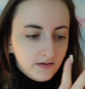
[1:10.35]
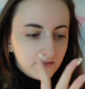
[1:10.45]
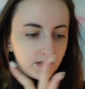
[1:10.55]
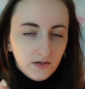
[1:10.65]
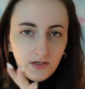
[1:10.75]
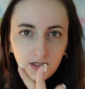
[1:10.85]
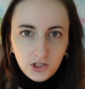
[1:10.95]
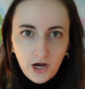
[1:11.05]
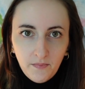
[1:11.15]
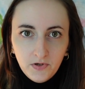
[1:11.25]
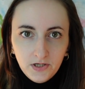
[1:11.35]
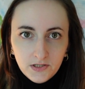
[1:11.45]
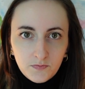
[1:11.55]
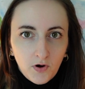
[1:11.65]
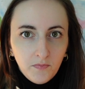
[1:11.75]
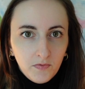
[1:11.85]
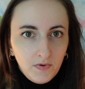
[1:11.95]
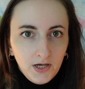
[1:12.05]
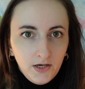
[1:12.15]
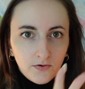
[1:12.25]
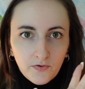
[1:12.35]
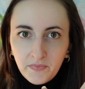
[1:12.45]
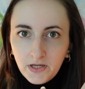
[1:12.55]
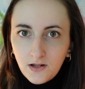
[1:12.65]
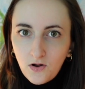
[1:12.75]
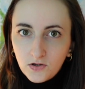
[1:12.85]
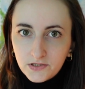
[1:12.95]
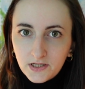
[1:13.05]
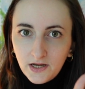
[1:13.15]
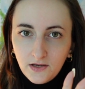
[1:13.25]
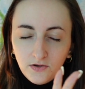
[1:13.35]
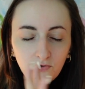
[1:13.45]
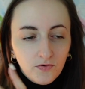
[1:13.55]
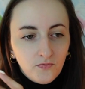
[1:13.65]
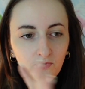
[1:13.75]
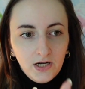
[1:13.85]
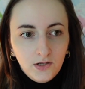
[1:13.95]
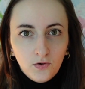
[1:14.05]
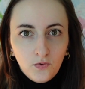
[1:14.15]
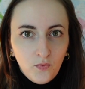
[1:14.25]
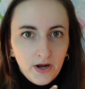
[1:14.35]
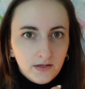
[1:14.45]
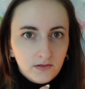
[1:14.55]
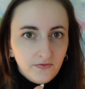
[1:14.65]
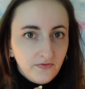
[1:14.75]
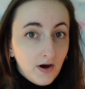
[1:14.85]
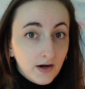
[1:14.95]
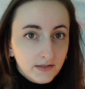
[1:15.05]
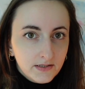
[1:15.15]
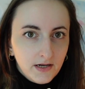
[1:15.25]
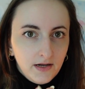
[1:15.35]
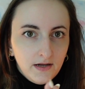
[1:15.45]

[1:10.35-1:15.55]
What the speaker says: studying Japanese, probably you're a bit lost and you don't really know where to find